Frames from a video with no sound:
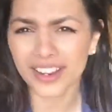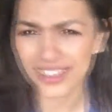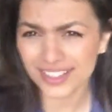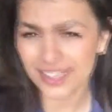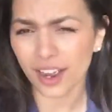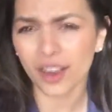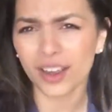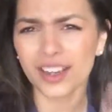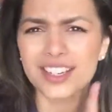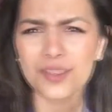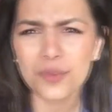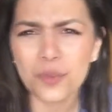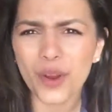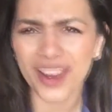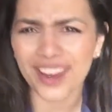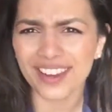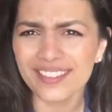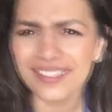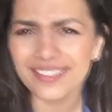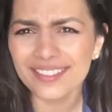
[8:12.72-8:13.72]
I didn't
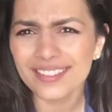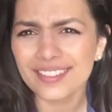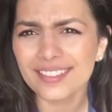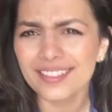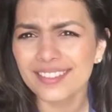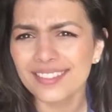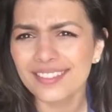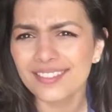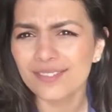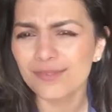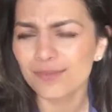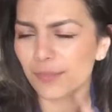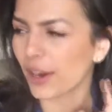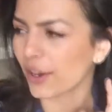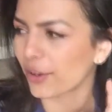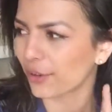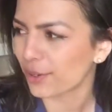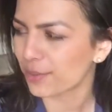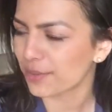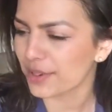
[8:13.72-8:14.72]
win.
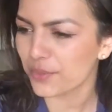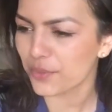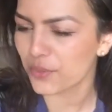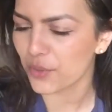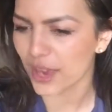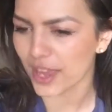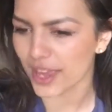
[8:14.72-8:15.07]
My group didn't